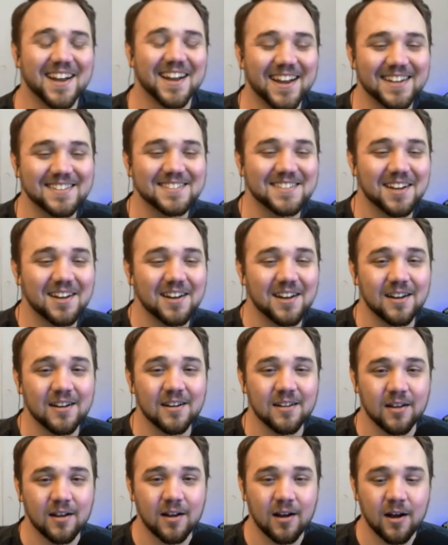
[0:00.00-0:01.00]
and
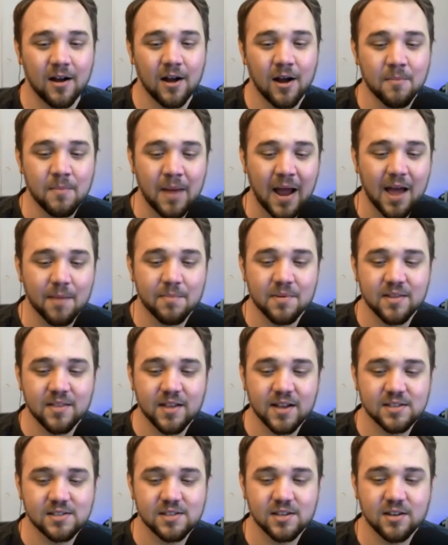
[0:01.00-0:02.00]
I'm happy
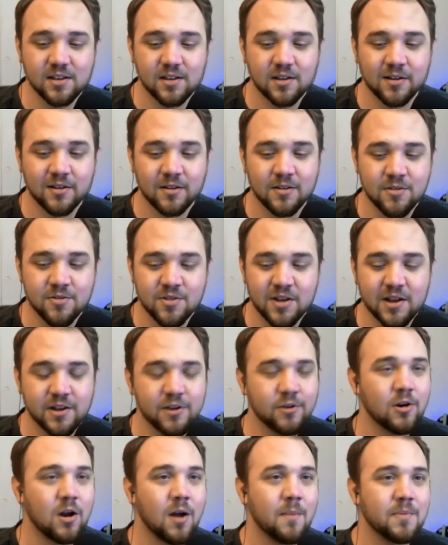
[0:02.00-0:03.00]
that that
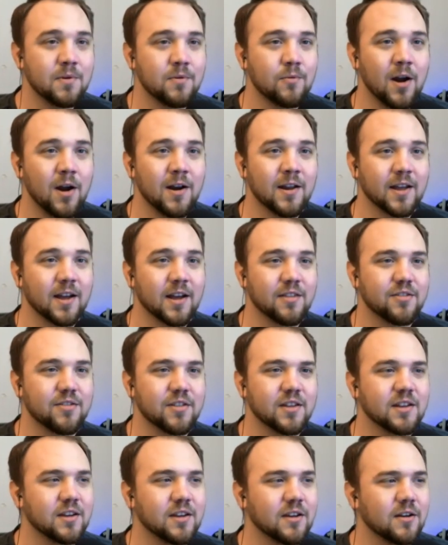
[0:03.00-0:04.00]
you're up and running. I
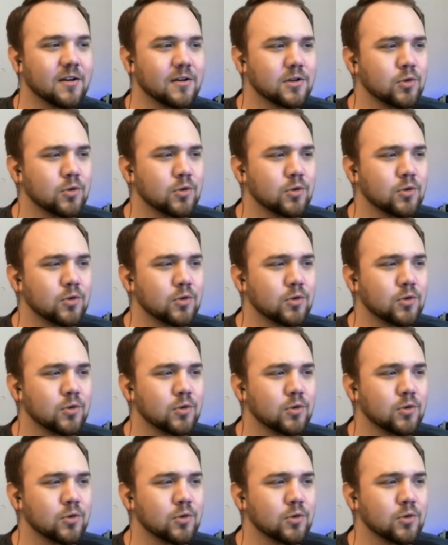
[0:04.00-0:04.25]
think you